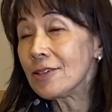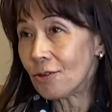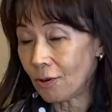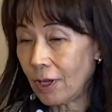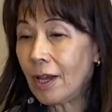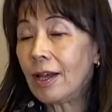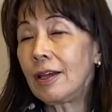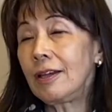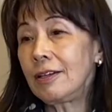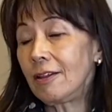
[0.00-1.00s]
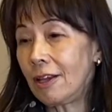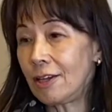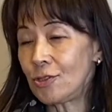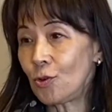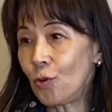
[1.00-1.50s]
So, and
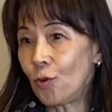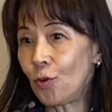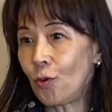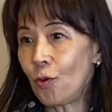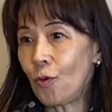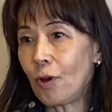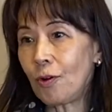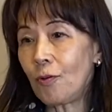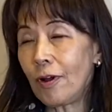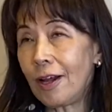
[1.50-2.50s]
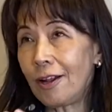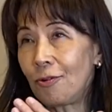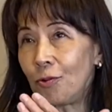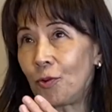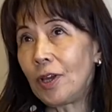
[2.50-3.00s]
then, so, what while
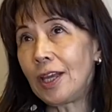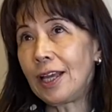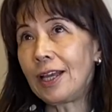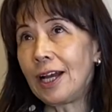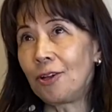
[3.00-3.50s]
we,